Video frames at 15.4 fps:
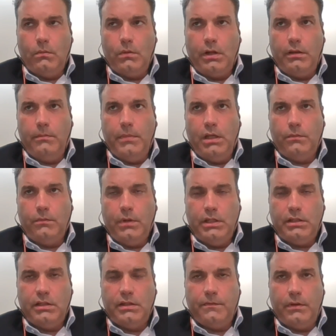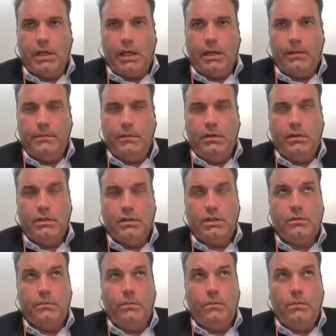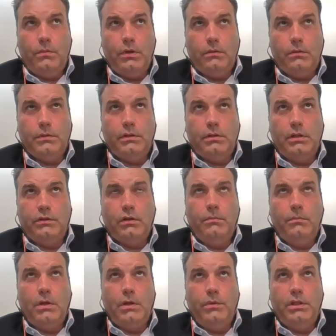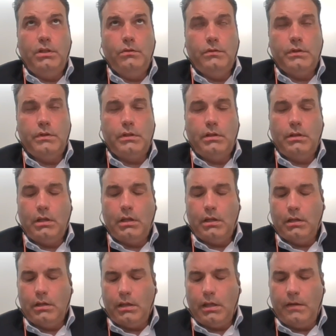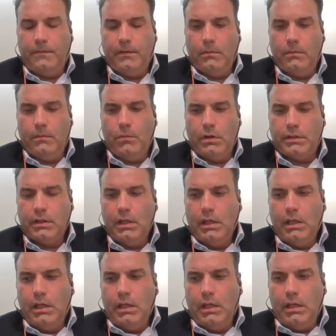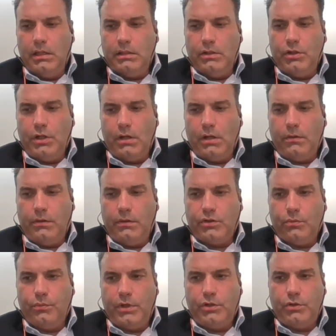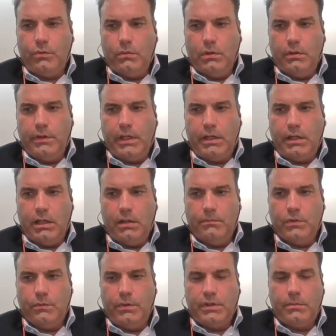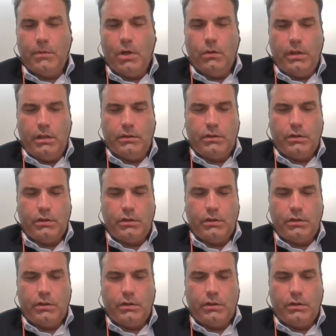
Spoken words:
One of the main reasons for that, and this is a term that we used at Philip Morris, is in general there's a ritual that comes with smoking.